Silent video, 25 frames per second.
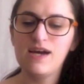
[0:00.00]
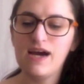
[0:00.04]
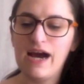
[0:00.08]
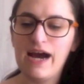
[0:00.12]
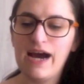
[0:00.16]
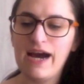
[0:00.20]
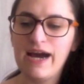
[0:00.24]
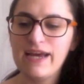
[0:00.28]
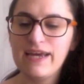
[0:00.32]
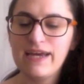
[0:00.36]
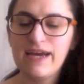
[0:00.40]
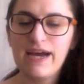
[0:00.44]

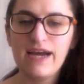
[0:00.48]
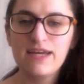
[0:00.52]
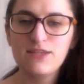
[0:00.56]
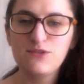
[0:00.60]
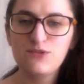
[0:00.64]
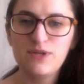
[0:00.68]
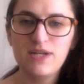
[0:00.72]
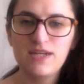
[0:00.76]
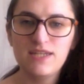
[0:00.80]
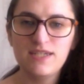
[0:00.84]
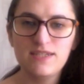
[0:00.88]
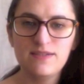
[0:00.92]
I
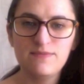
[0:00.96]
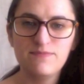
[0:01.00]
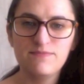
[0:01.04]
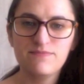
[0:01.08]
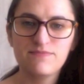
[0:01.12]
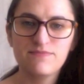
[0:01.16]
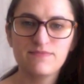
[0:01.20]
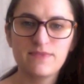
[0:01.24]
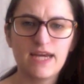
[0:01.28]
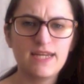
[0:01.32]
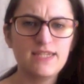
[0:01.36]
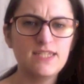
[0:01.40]

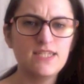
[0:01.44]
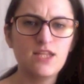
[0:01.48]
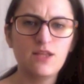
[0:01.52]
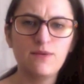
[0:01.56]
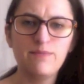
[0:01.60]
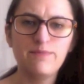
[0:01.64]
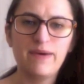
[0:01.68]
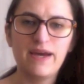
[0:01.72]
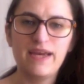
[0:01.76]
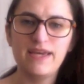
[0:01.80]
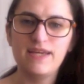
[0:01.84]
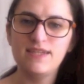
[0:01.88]

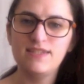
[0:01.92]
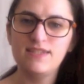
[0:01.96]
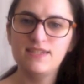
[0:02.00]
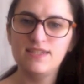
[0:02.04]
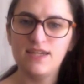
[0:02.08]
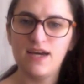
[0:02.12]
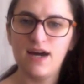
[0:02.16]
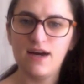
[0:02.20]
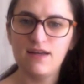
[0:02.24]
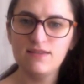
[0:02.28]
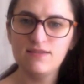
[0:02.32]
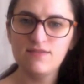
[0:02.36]
didn't buy any
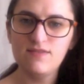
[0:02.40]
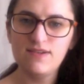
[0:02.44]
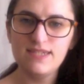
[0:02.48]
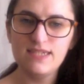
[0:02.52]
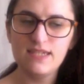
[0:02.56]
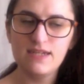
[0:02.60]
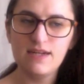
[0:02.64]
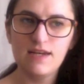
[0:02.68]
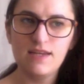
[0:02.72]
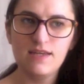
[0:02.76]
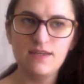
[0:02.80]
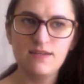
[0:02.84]
yarn
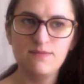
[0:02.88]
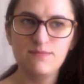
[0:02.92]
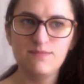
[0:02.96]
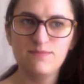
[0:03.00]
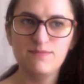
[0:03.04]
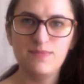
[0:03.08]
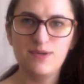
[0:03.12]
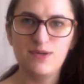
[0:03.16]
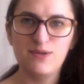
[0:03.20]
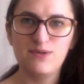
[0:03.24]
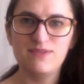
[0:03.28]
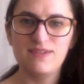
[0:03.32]
recently
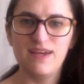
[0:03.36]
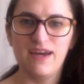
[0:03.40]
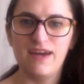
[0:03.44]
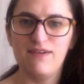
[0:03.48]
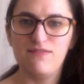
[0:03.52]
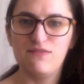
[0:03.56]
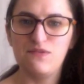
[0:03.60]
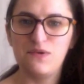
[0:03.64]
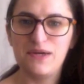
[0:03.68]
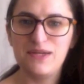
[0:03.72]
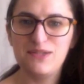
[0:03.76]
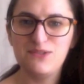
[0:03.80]
because I
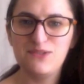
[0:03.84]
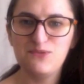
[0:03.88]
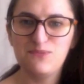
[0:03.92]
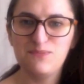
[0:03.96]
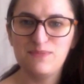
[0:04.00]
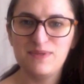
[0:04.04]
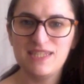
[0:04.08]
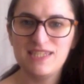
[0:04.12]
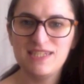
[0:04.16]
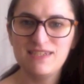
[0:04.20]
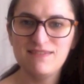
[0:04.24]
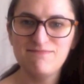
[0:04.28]
have way too
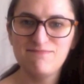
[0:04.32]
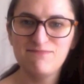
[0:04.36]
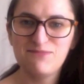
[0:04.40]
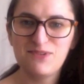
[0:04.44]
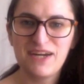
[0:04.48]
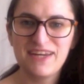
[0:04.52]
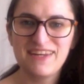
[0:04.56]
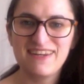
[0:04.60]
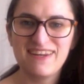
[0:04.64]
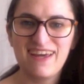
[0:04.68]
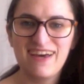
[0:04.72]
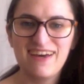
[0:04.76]
many
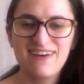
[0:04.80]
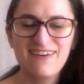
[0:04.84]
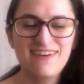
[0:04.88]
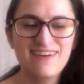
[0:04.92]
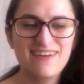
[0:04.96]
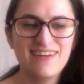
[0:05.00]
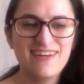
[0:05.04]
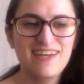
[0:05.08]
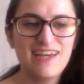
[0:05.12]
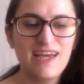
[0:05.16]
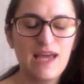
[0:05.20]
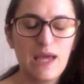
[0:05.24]
right now,
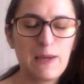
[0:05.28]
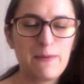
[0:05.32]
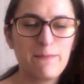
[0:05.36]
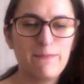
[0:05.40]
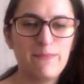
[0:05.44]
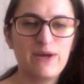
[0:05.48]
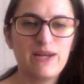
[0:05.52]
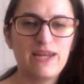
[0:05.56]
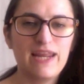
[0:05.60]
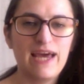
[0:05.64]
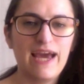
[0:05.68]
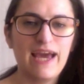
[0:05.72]

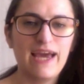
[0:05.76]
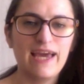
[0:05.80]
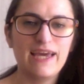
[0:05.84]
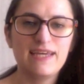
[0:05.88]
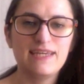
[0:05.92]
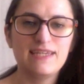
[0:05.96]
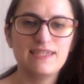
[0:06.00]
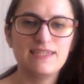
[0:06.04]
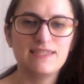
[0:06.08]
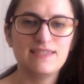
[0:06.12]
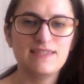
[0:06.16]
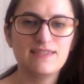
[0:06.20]
but
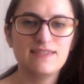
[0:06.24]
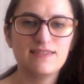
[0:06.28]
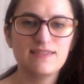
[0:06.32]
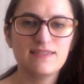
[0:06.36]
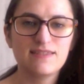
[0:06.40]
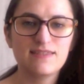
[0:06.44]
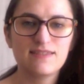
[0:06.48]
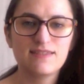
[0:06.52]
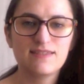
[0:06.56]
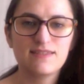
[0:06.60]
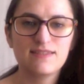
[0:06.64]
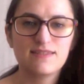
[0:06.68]
I
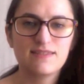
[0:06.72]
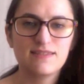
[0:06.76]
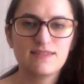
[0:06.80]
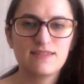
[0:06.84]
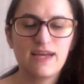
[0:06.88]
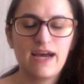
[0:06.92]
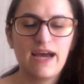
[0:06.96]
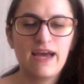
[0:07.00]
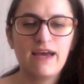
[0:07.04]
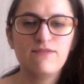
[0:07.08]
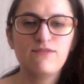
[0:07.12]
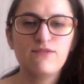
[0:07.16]

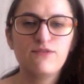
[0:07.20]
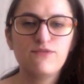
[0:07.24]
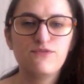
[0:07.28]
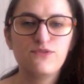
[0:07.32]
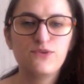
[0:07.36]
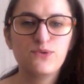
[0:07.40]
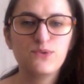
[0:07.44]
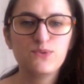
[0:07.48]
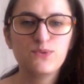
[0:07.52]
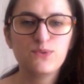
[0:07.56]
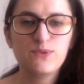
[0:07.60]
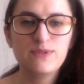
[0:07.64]
have a
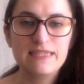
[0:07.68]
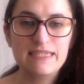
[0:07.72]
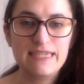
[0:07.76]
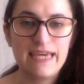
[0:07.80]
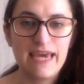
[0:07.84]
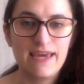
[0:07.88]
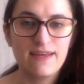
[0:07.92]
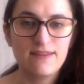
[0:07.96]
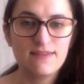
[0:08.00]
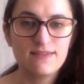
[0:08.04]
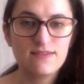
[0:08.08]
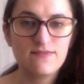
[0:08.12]
few
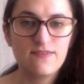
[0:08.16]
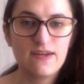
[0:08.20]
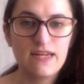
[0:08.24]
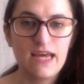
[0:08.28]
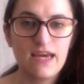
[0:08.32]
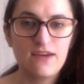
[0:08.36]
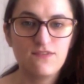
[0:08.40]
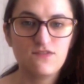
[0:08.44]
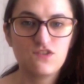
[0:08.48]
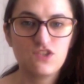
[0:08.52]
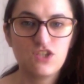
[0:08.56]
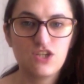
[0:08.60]
skeins that
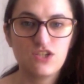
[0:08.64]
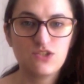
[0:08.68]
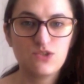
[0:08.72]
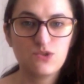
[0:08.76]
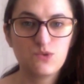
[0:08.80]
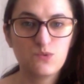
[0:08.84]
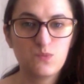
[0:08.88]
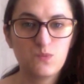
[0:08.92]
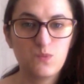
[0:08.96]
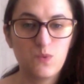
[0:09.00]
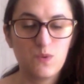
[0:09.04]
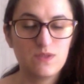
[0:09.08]
I've
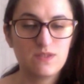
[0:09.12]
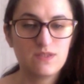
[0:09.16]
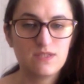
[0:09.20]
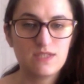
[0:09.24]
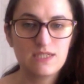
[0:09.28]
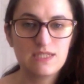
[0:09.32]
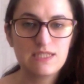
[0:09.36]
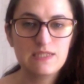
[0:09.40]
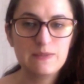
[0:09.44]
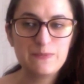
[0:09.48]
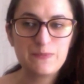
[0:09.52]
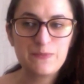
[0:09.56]
just
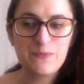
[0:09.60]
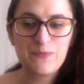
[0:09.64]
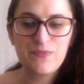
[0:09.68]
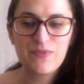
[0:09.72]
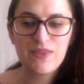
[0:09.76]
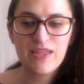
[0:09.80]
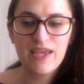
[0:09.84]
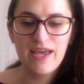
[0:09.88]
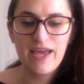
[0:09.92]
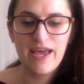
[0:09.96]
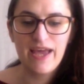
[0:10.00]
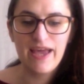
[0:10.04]
wanted,
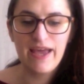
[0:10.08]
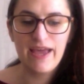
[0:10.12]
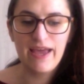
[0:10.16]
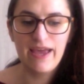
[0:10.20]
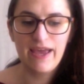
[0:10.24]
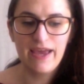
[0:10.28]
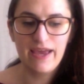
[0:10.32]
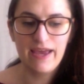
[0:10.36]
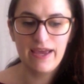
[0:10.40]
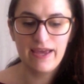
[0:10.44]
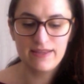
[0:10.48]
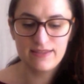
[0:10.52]

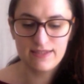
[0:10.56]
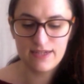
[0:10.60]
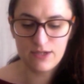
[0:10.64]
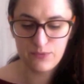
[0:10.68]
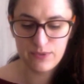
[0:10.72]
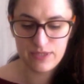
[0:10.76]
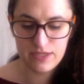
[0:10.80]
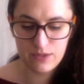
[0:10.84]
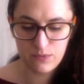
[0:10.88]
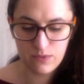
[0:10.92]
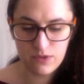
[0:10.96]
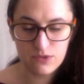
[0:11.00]
and I
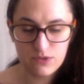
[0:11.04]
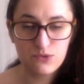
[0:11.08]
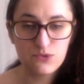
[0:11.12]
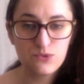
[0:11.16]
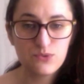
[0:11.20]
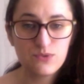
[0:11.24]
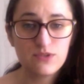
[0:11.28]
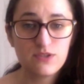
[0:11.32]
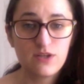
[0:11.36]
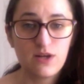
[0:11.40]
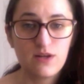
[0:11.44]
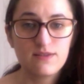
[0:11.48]
really want
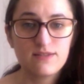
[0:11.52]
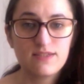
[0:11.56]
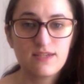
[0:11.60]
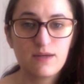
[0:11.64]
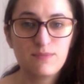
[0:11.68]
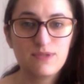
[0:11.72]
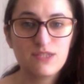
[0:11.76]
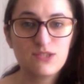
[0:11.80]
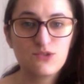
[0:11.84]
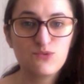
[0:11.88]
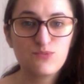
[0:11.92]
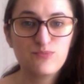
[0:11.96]
to turn them
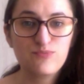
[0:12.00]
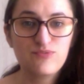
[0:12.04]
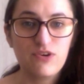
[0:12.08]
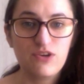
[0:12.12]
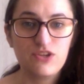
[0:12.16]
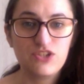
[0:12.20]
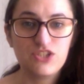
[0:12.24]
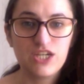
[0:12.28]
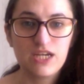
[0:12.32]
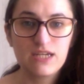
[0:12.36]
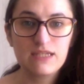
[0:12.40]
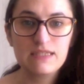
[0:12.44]
into
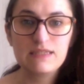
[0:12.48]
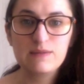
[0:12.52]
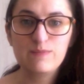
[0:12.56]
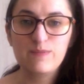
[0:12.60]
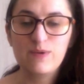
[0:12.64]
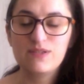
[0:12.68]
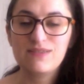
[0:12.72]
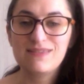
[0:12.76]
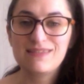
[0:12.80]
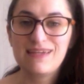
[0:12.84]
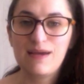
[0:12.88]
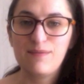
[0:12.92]
projects,
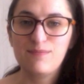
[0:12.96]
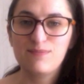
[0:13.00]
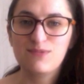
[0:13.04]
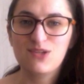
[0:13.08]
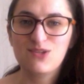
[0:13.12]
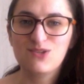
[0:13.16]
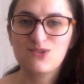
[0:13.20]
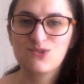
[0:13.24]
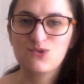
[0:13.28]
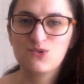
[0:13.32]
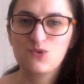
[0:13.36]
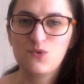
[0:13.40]
but I'm
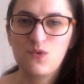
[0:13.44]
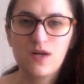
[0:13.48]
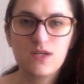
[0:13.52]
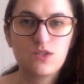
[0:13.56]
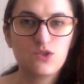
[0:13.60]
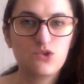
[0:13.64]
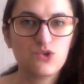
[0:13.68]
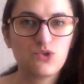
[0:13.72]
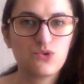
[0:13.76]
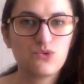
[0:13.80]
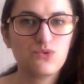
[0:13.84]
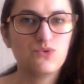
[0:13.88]
not quite
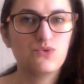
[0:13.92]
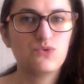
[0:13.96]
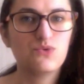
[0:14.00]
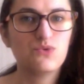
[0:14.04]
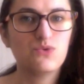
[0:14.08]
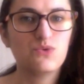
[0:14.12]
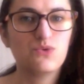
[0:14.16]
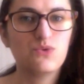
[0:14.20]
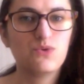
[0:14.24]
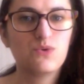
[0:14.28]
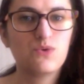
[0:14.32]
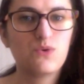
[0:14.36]

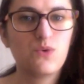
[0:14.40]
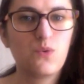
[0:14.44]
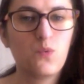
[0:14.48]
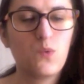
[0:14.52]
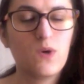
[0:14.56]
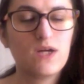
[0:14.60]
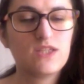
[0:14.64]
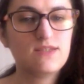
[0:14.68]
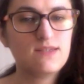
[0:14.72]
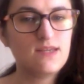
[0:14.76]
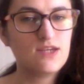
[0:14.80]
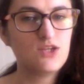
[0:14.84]
sure
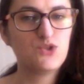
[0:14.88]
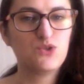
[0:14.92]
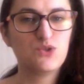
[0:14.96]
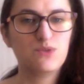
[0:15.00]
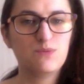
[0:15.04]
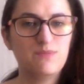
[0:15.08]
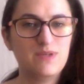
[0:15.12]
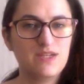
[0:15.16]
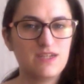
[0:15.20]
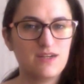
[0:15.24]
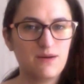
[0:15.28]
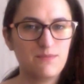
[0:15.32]
what they
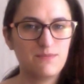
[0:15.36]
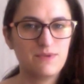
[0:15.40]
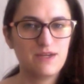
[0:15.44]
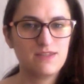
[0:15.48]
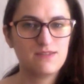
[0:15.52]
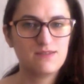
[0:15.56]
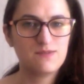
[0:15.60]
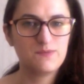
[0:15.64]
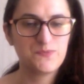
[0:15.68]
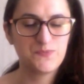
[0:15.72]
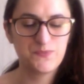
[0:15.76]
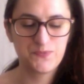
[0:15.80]
should become
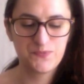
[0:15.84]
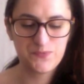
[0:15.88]
yet.